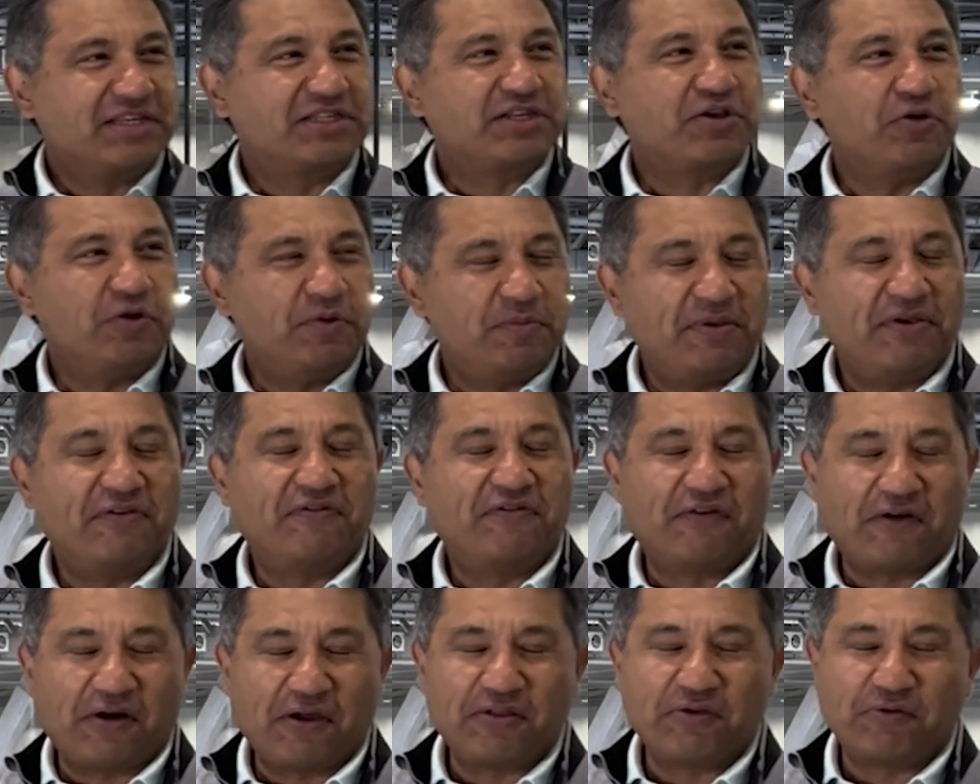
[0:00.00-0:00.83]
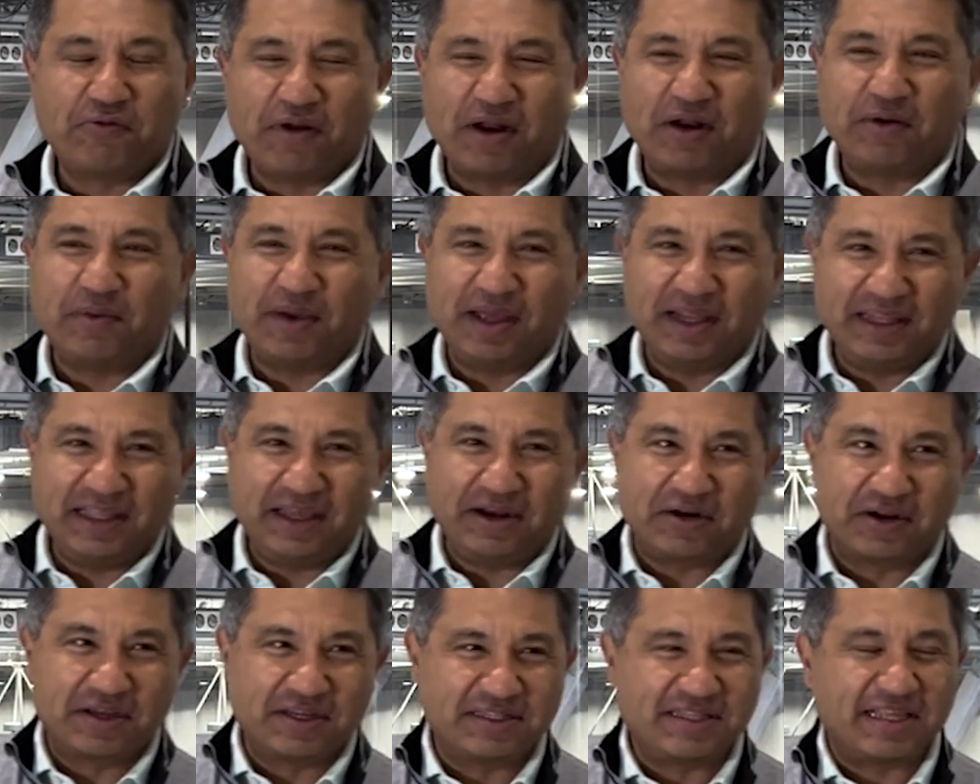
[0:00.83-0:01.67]
Cisco would be far the runaway
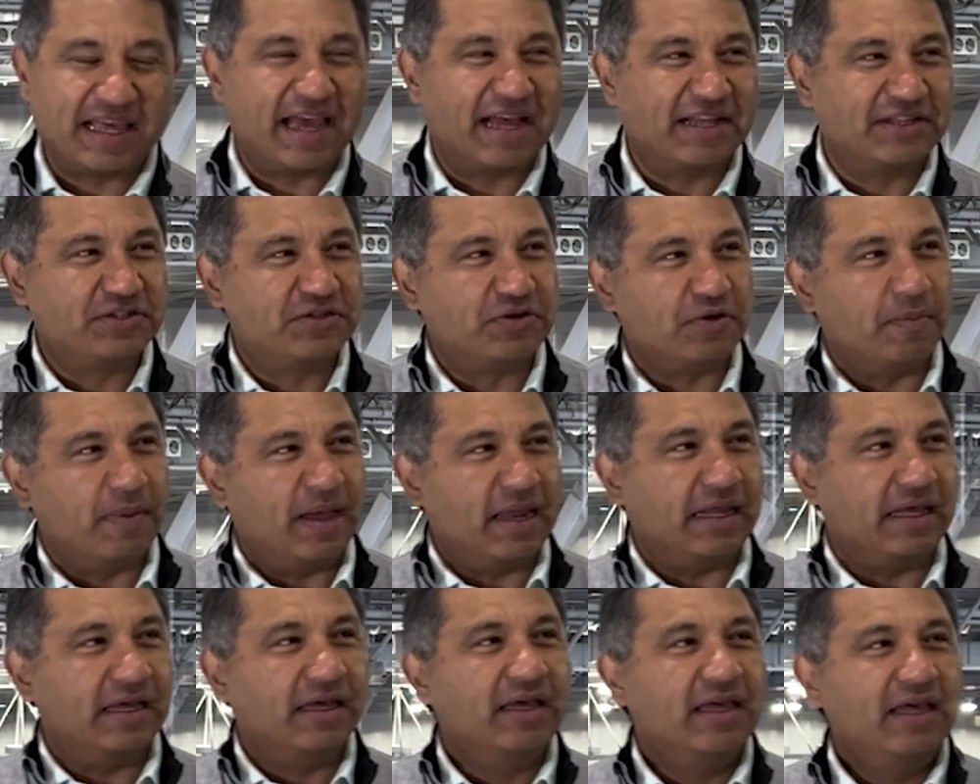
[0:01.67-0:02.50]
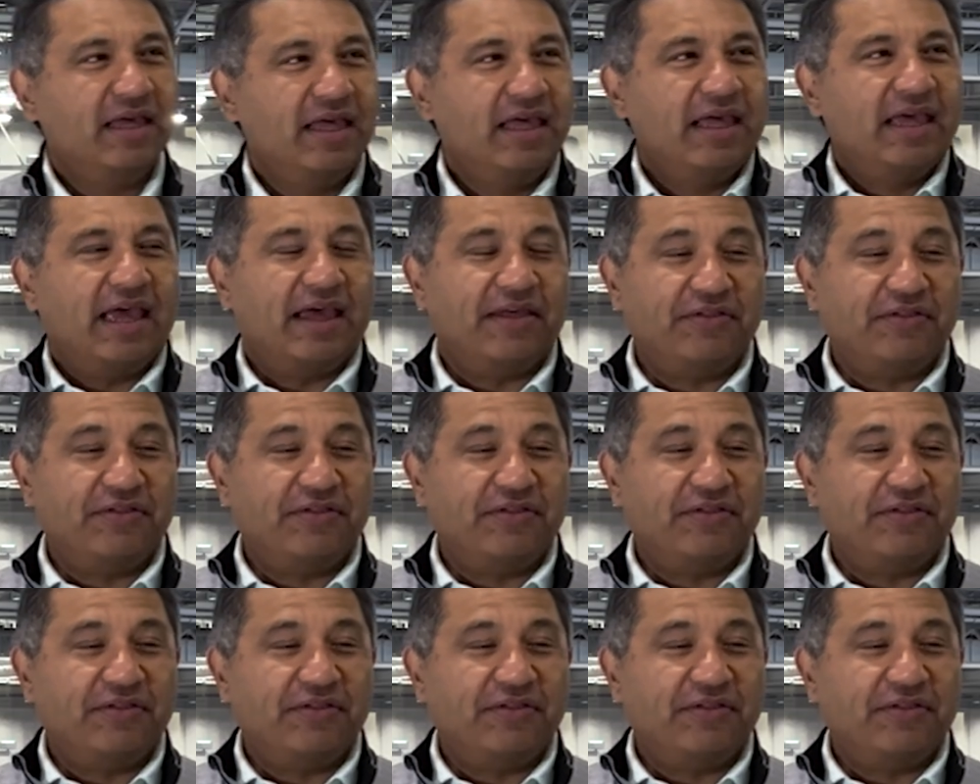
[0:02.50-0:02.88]
leader because they had so many. Right.